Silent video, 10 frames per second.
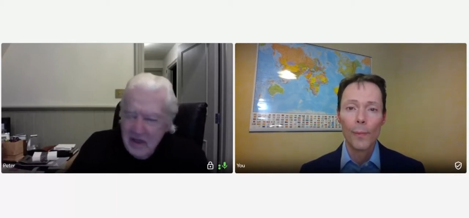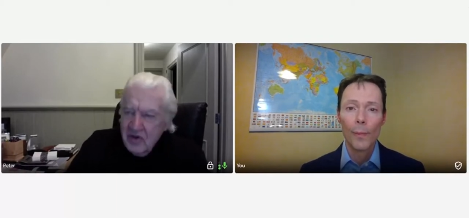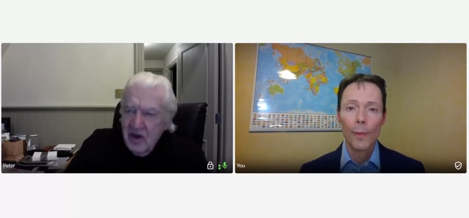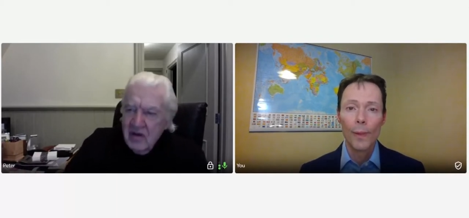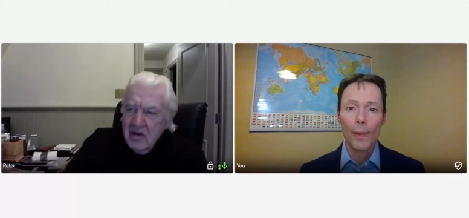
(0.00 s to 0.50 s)
Speaker 1: You
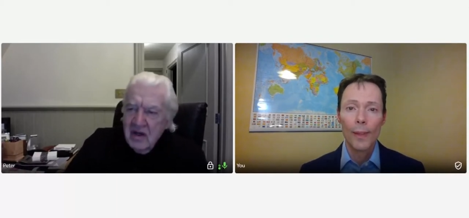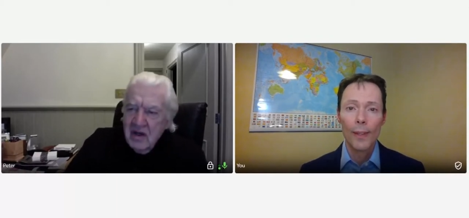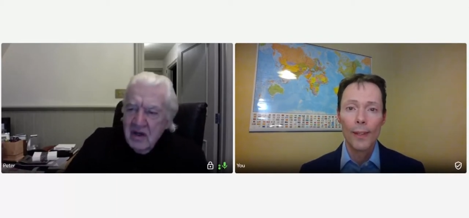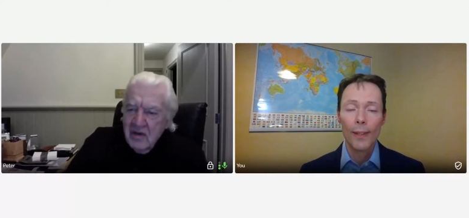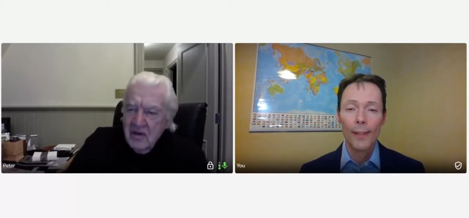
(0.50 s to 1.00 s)
can't,
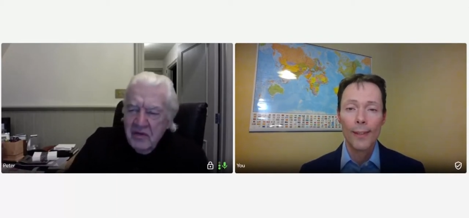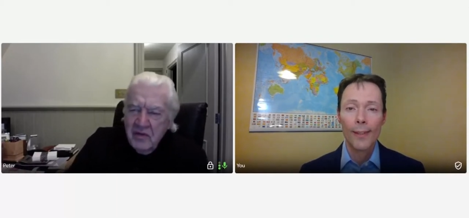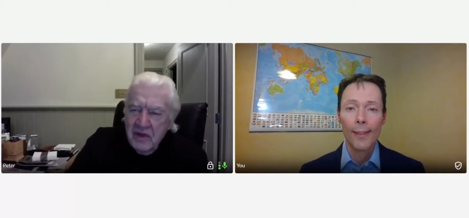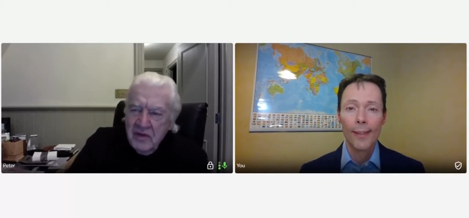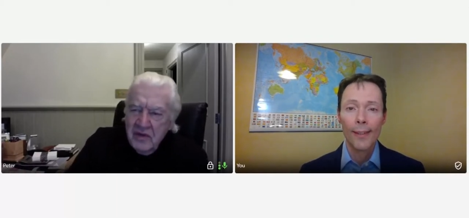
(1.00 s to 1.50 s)
you know, if
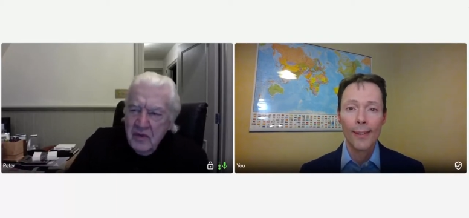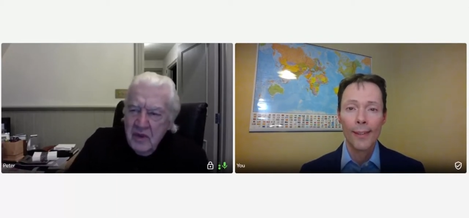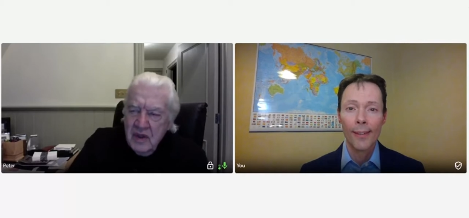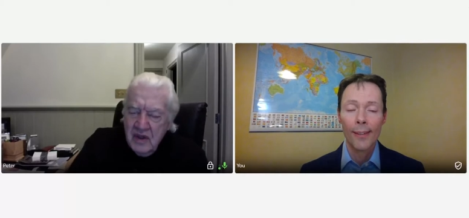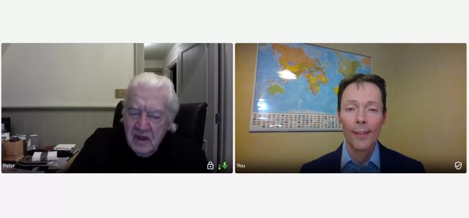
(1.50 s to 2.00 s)
we do
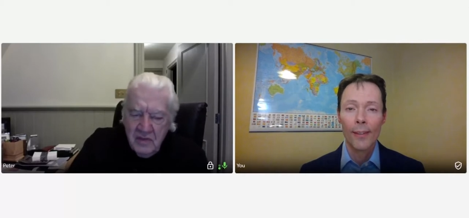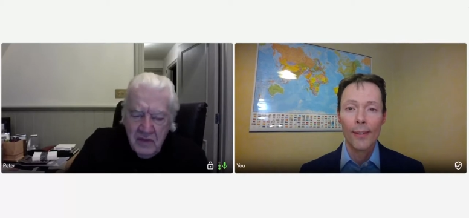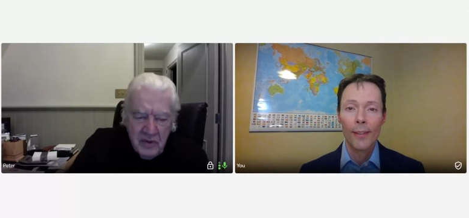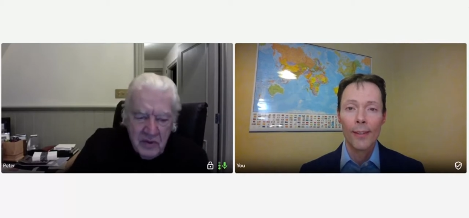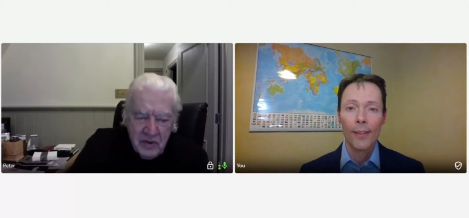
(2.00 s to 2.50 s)
if we
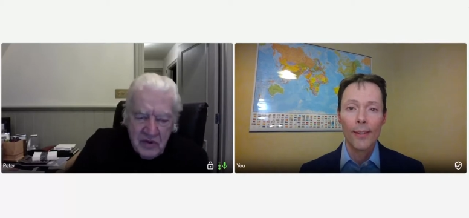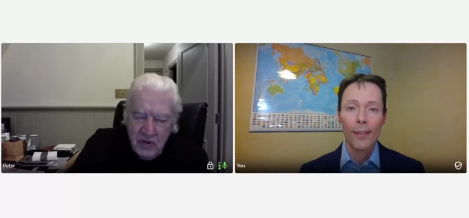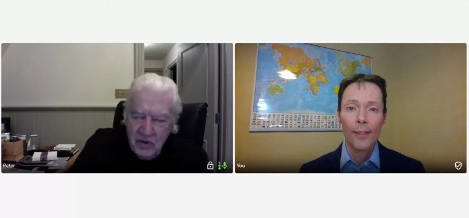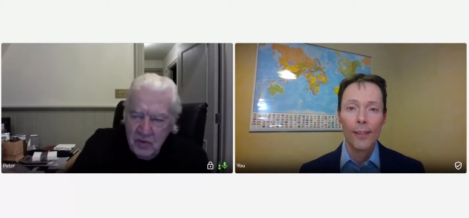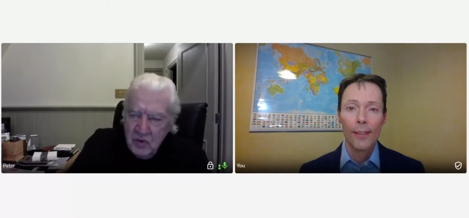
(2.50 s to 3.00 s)
do a
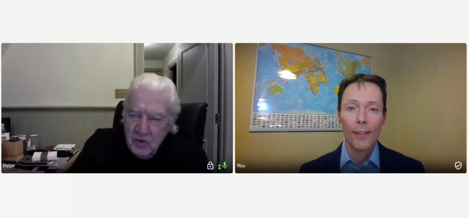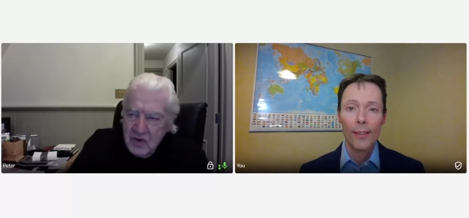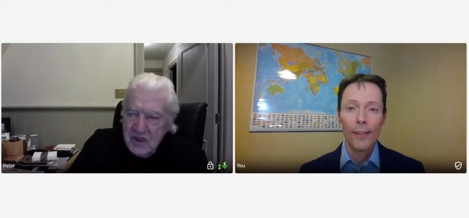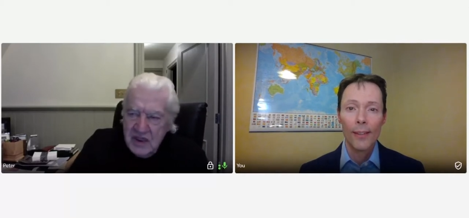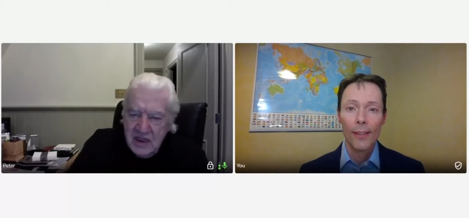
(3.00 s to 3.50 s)
Zoom or a
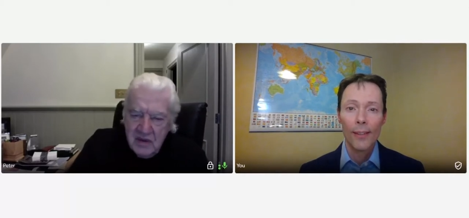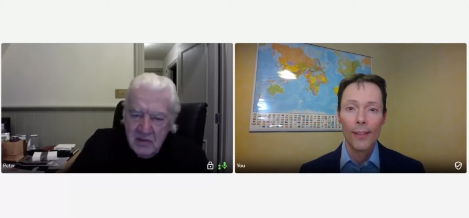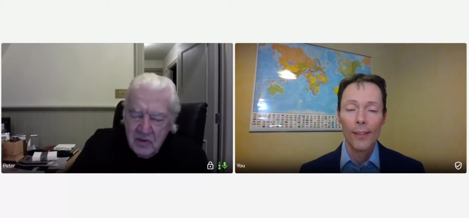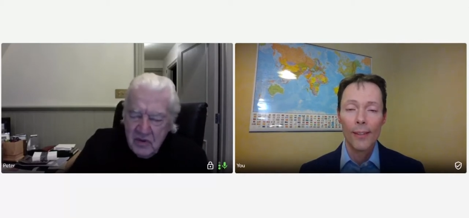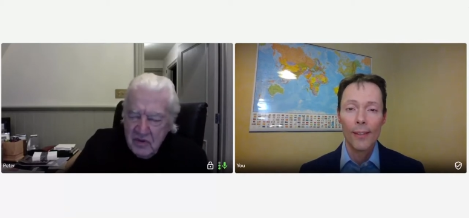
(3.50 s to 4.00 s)
Teams
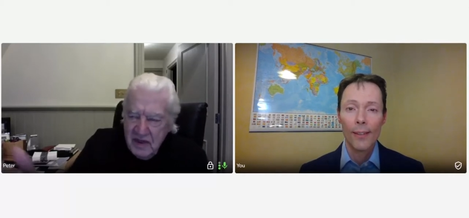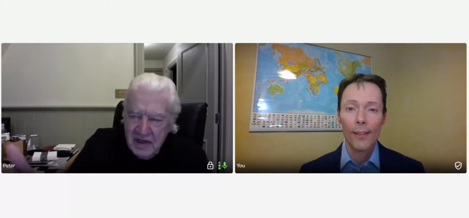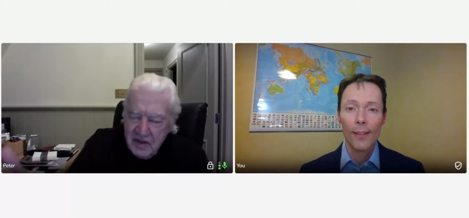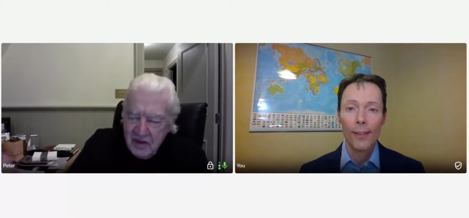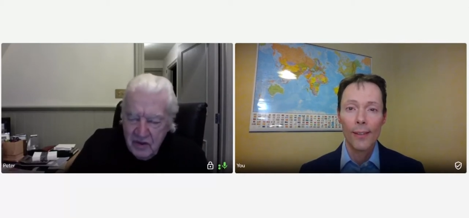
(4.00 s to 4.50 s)
or a
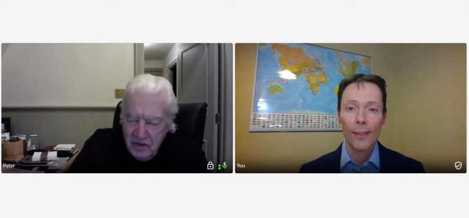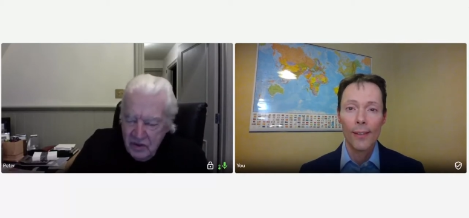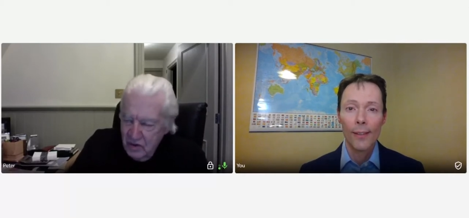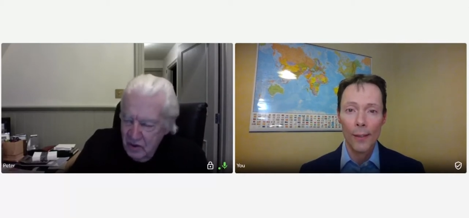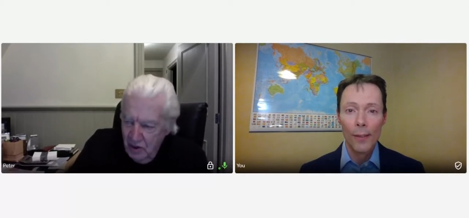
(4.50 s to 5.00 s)
Vector or
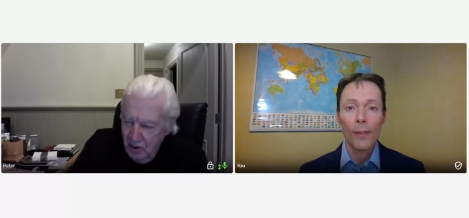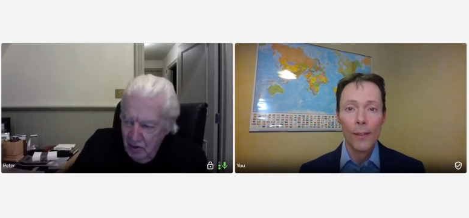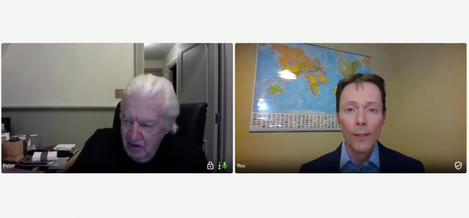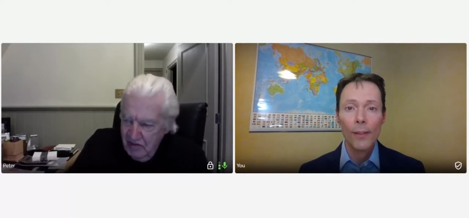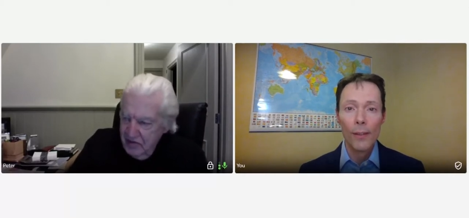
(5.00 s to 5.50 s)

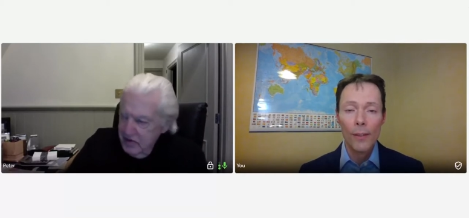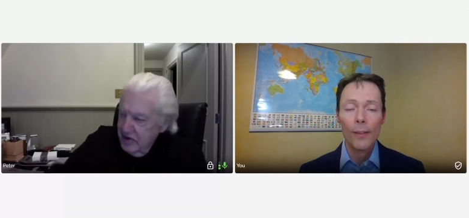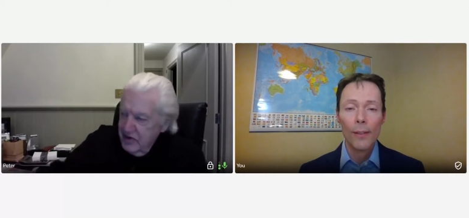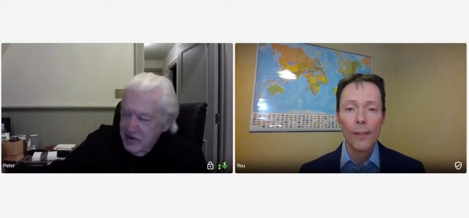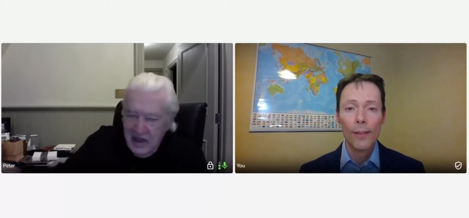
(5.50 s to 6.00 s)
whatever, and there
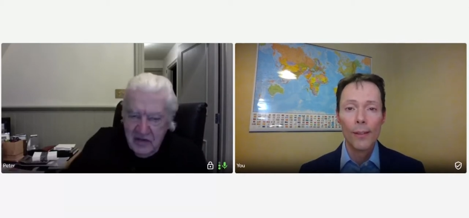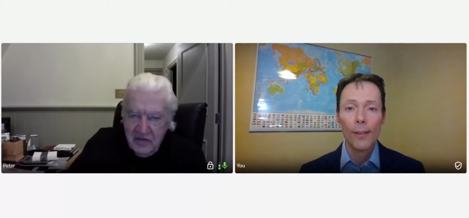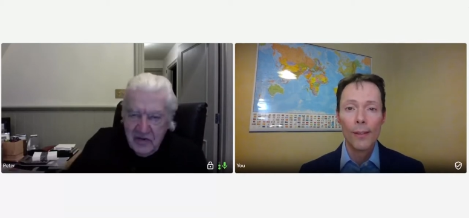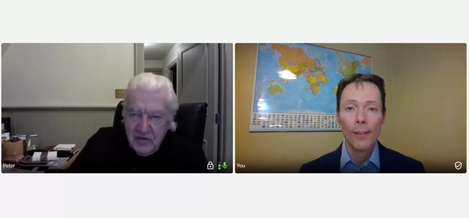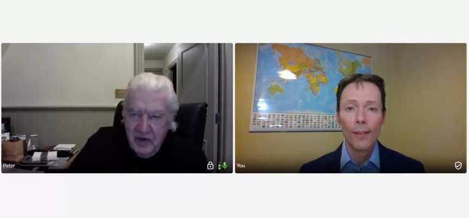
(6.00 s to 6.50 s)
are ten of
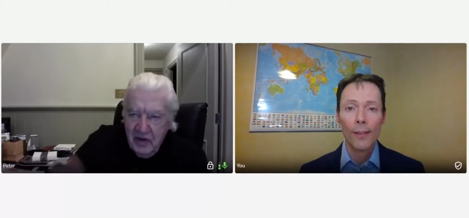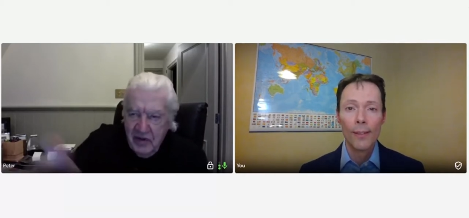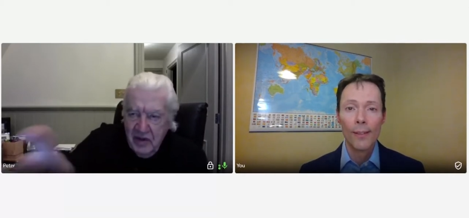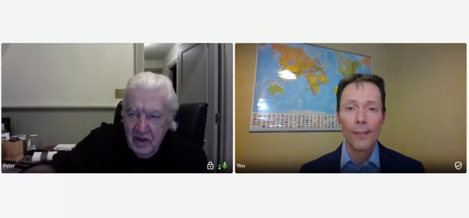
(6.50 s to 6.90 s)
us round